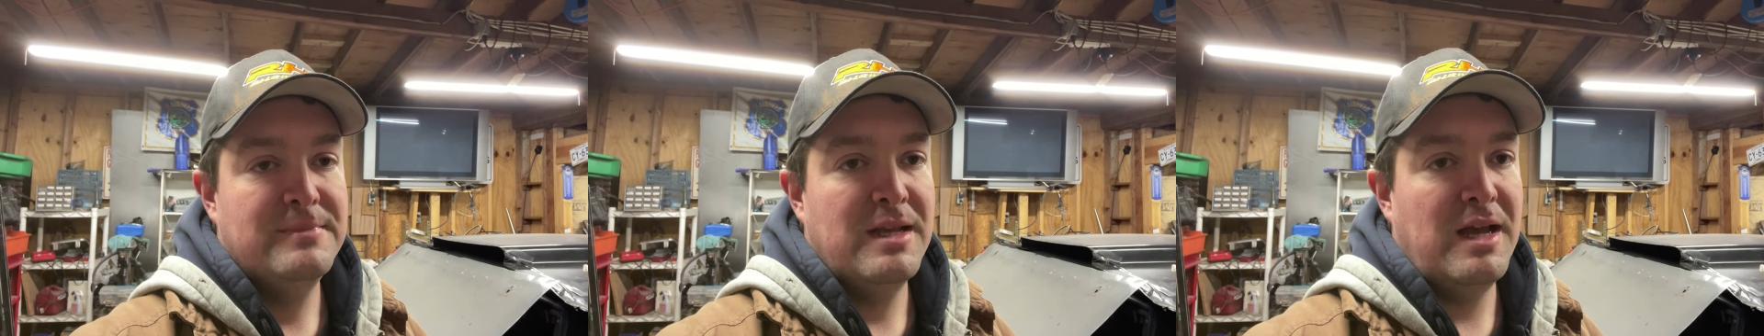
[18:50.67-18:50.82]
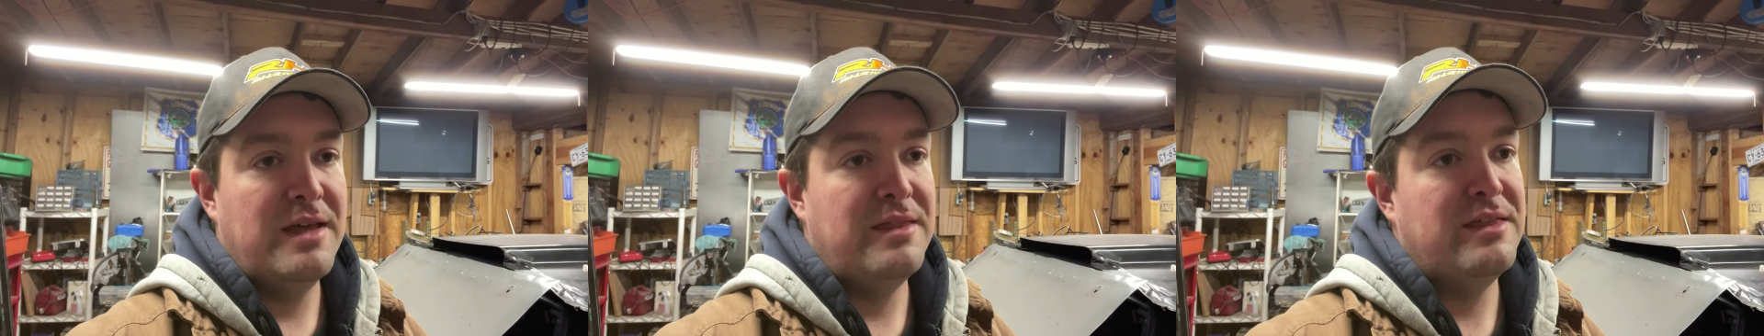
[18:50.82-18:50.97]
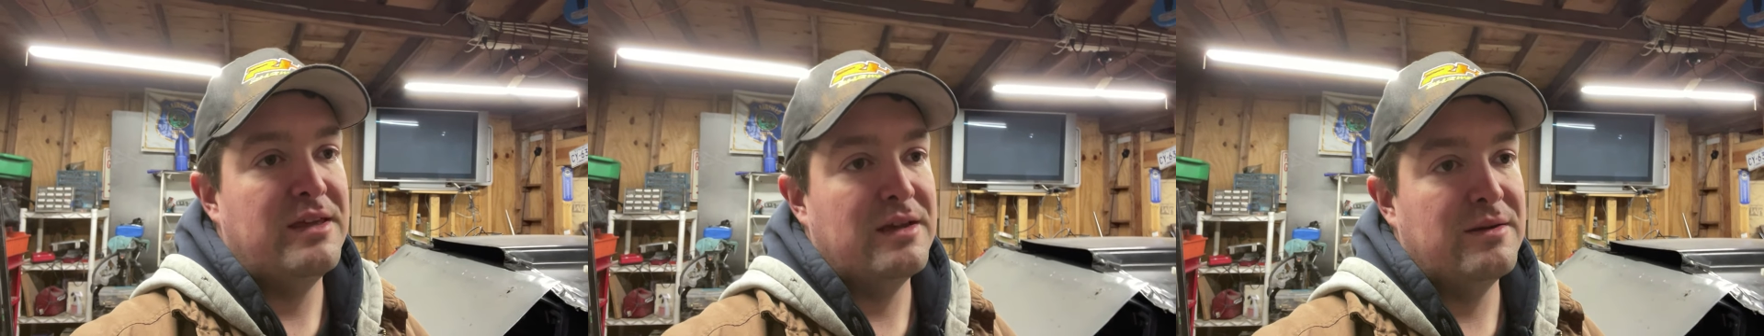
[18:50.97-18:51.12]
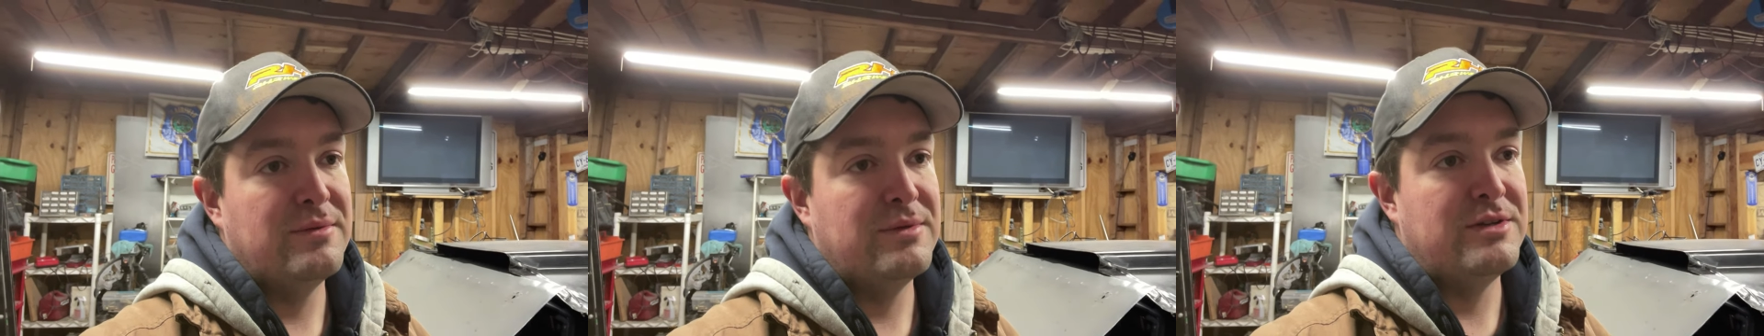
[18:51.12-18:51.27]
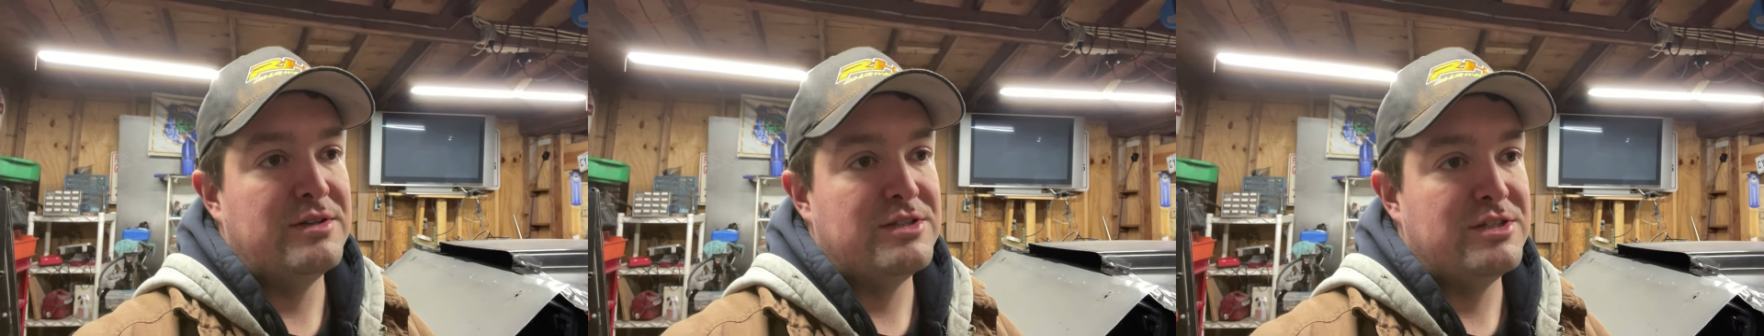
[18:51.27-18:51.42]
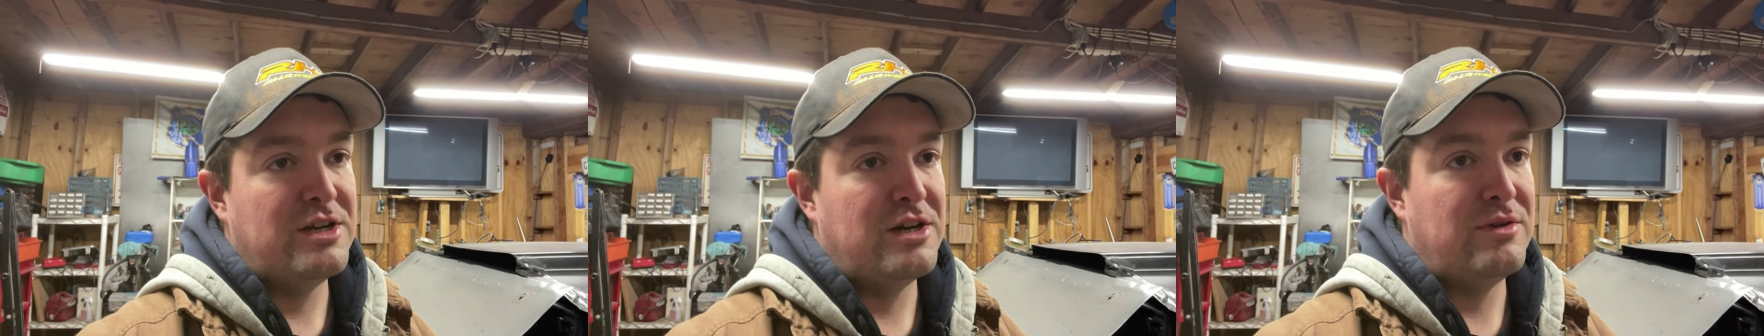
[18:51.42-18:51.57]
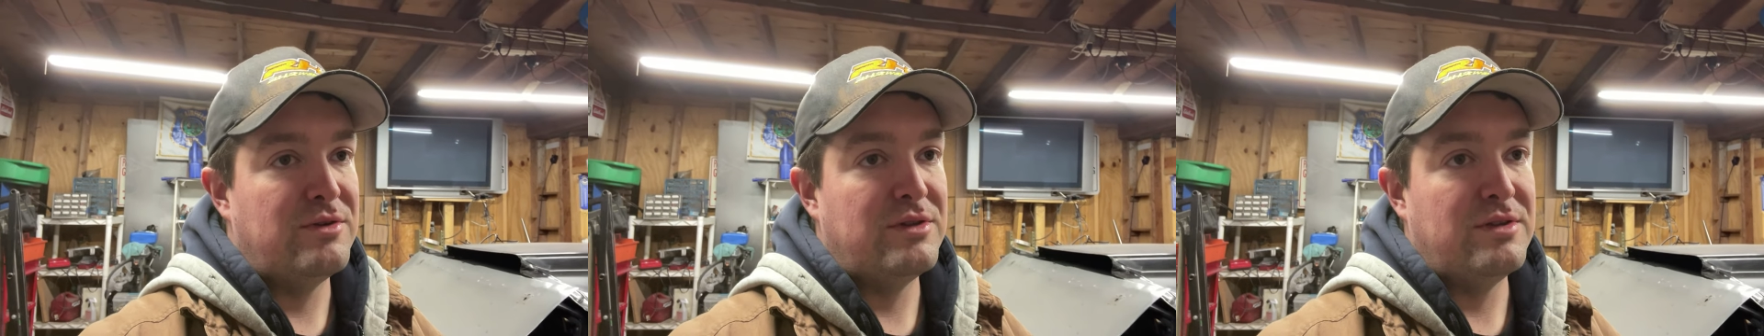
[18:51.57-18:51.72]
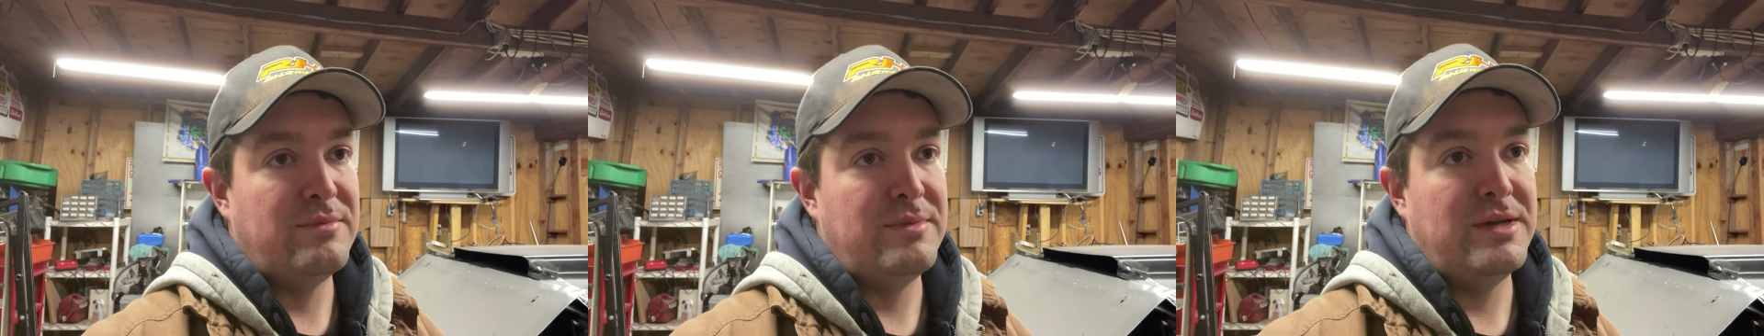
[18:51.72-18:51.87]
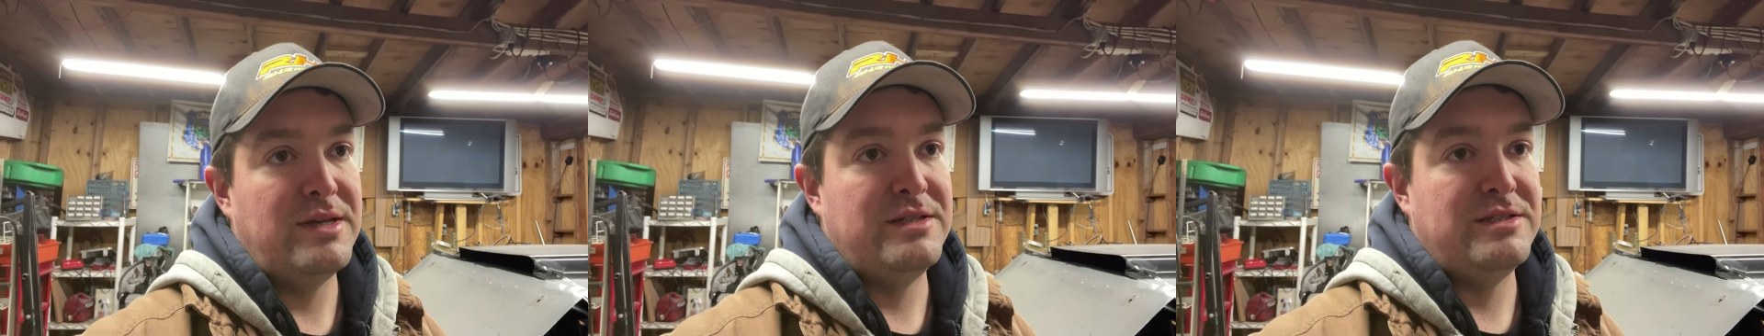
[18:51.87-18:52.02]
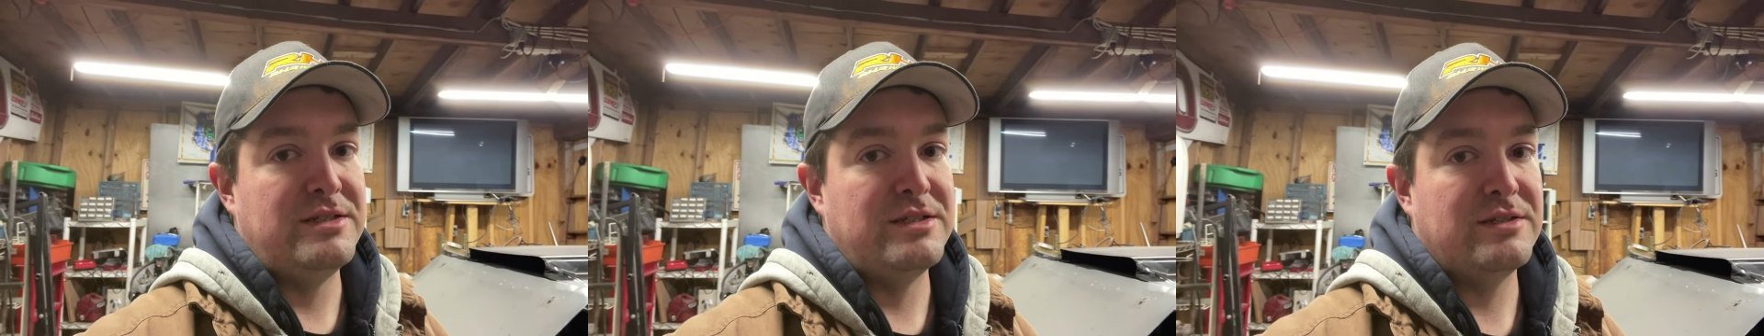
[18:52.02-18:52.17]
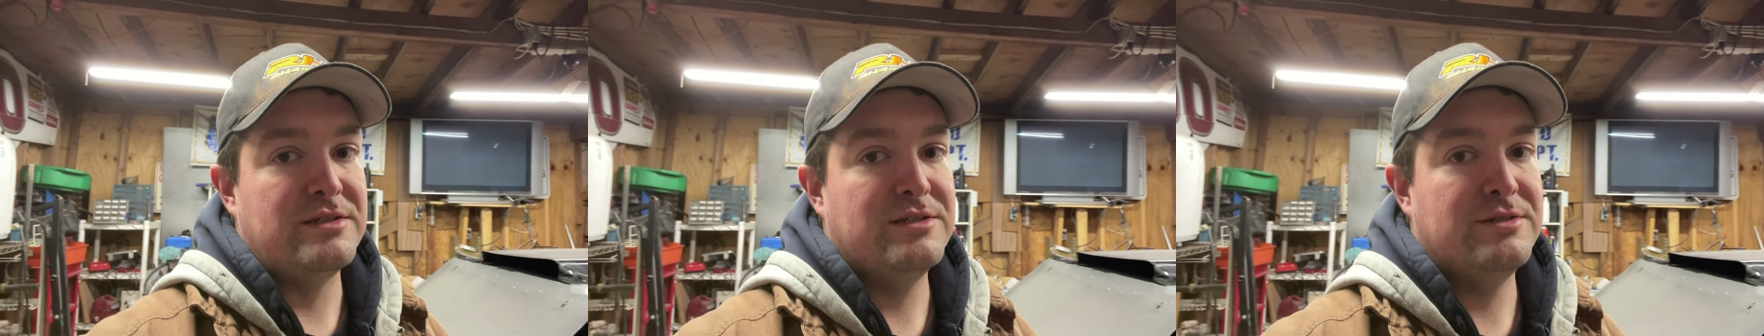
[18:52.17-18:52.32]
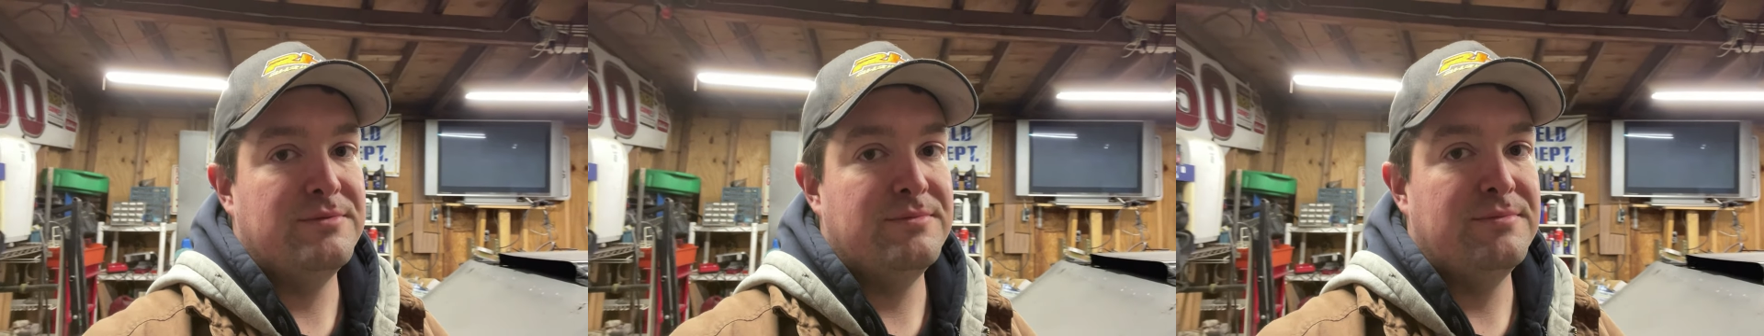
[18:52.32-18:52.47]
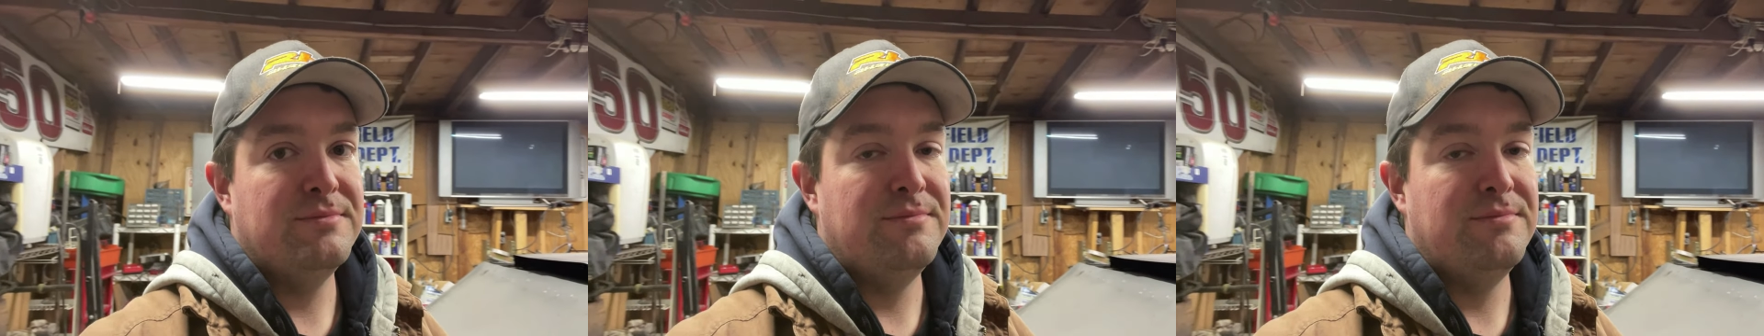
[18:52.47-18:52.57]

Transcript: I think I'm going to start with the basics.